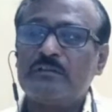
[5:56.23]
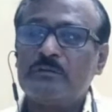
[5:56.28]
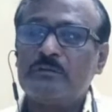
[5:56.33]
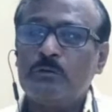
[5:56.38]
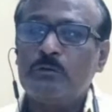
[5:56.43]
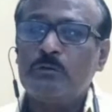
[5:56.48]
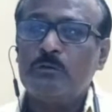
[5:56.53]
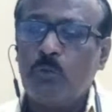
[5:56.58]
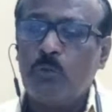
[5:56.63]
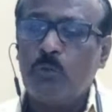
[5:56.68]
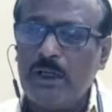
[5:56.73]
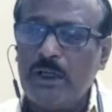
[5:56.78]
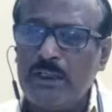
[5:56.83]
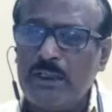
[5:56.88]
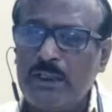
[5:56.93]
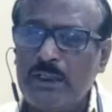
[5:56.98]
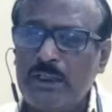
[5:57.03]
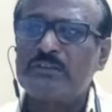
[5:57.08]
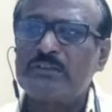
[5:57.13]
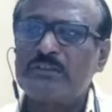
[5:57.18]
Why
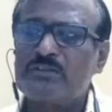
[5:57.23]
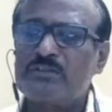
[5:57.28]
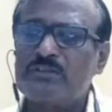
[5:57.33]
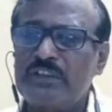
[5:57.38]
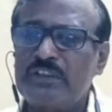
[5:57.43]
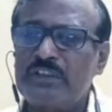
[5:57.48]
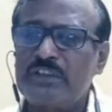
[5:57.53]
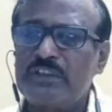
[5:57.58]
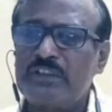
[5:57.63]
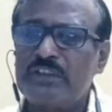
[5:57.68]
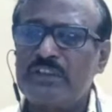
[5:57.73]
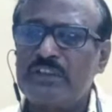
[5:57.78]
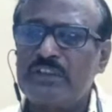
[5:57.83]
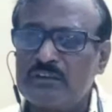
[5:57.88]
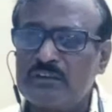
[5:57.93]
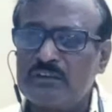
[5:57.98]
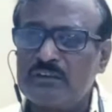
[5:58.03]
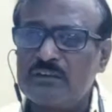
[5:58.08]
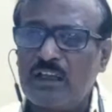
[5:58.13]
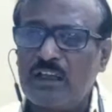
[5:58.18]
such things
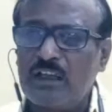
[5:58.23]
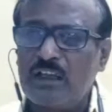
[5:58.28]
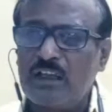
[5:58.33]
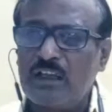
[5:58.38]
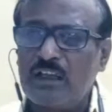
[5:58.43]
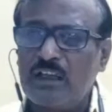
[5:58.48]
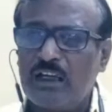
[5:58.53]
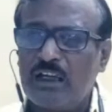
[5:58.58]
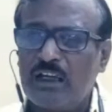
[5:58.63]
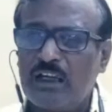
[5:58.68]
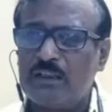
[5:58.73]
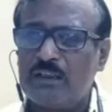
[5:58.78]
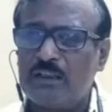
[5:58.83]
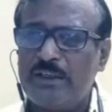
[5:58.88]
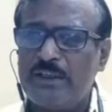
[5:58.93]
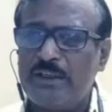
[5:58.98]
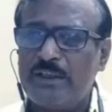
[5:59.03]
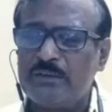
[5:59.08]
are there? Why?